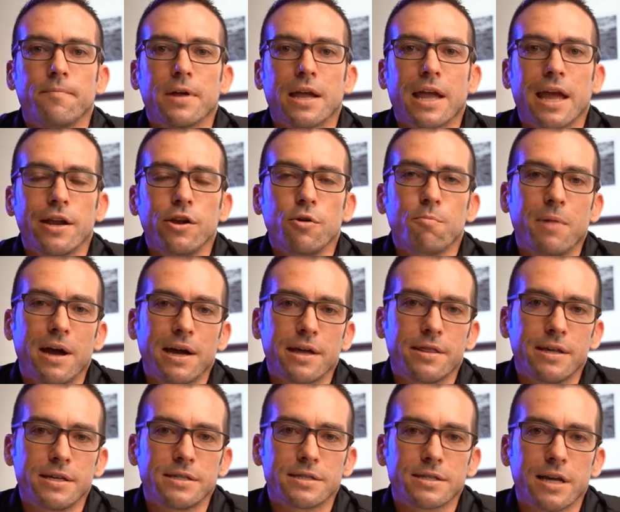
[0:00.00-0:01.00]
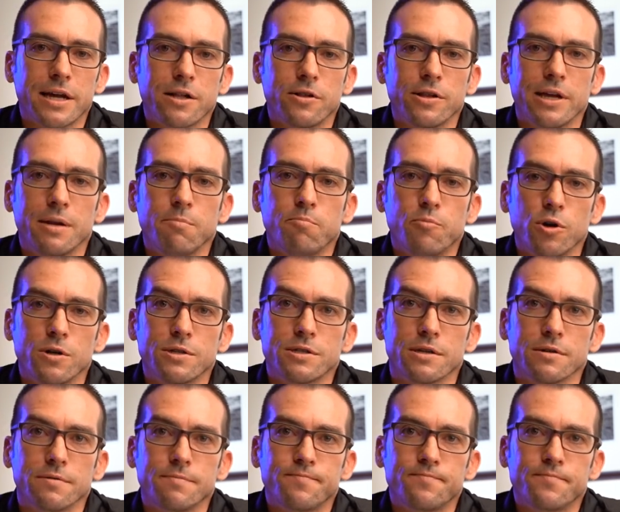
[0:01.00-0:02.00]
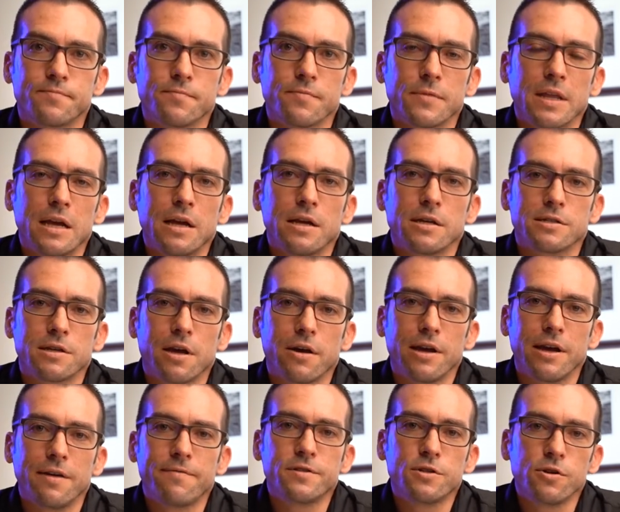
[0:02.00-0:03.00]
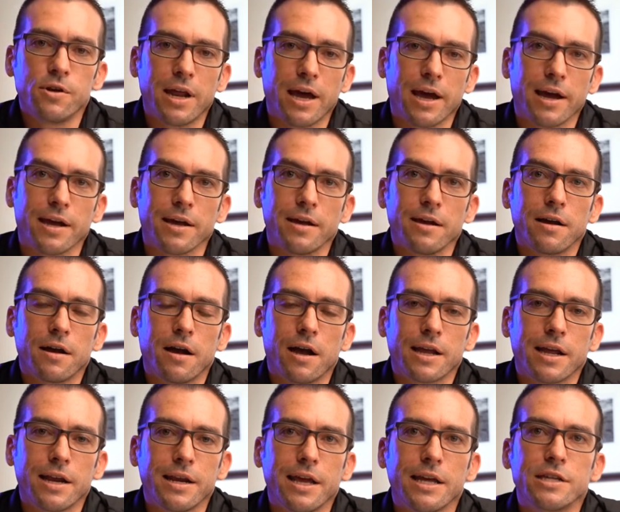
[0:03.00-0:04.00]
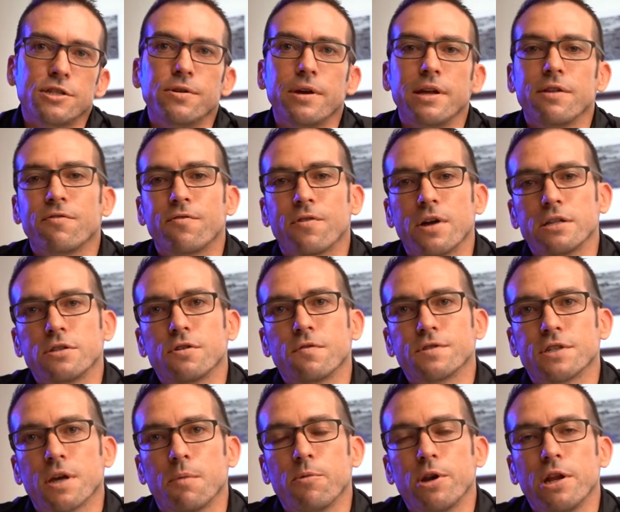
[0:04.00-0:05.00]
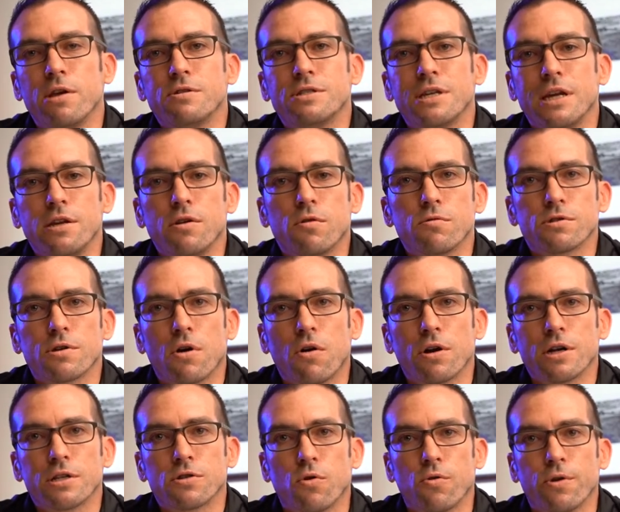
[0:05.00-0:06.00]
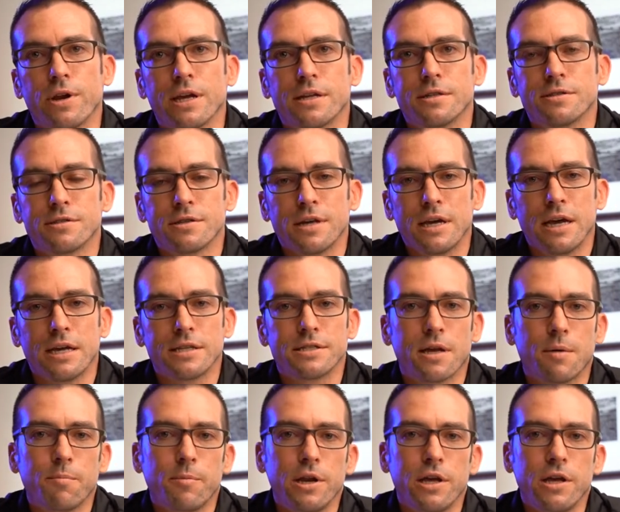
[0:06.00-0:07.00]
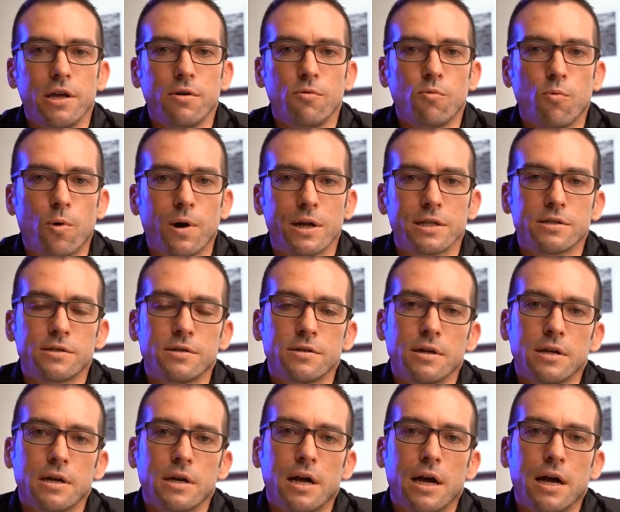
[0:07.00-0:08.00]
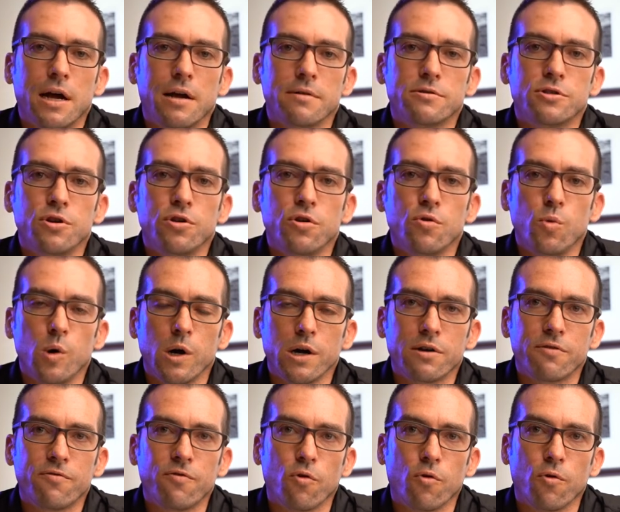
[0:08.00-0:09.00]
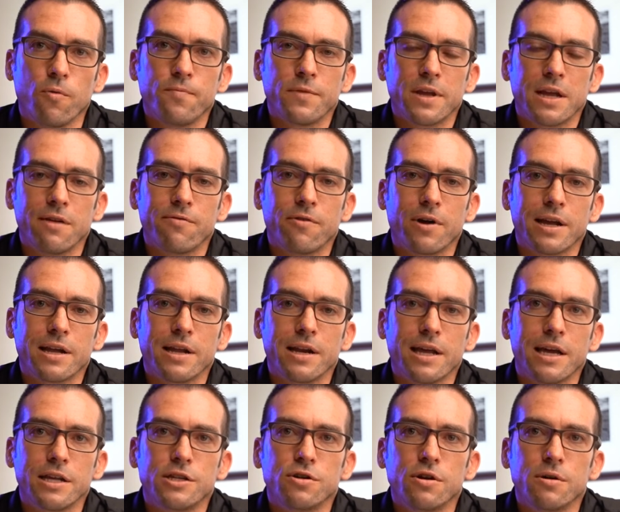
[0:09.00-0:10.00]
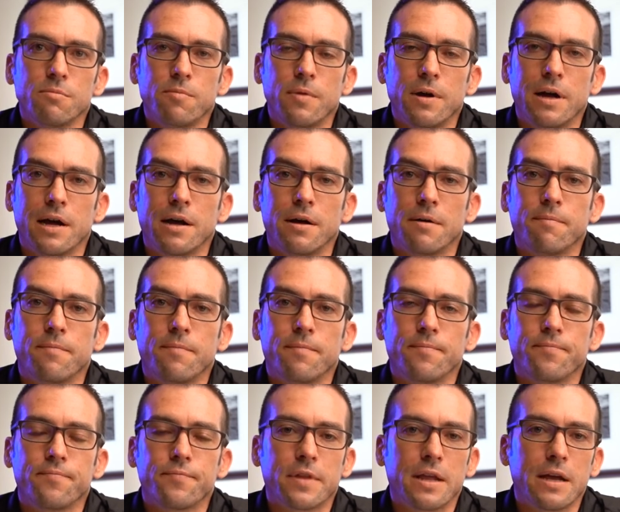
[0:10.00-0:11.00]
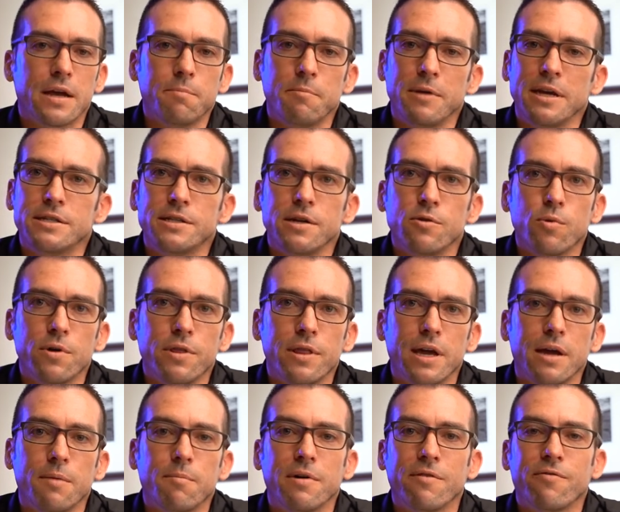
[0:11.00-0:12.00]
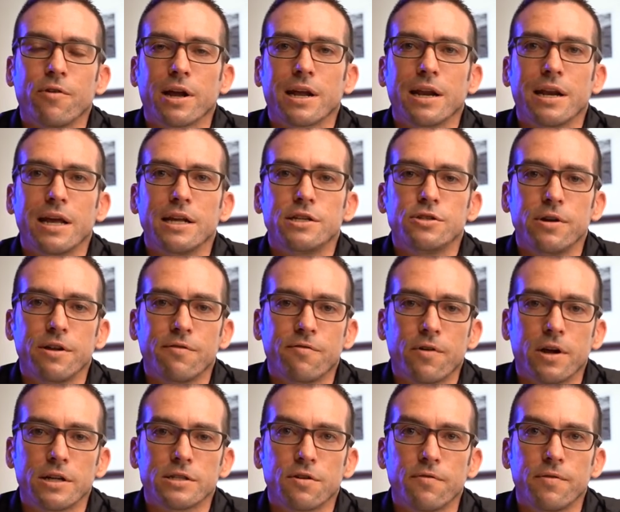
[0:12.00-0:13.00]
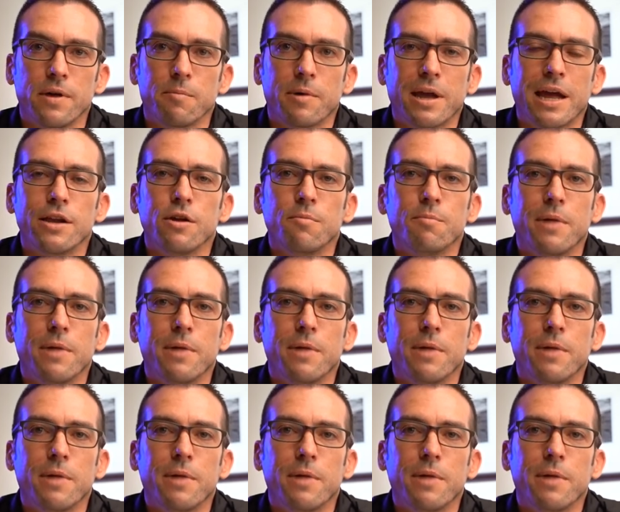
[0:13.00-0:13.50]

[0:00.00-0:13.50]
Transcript: can you make this sale in person? So if today I can get you in front of somebody who's in your target audience, it's somebody you want to do work for, if I can get you a meeting with them, if I can get you in front of them, can you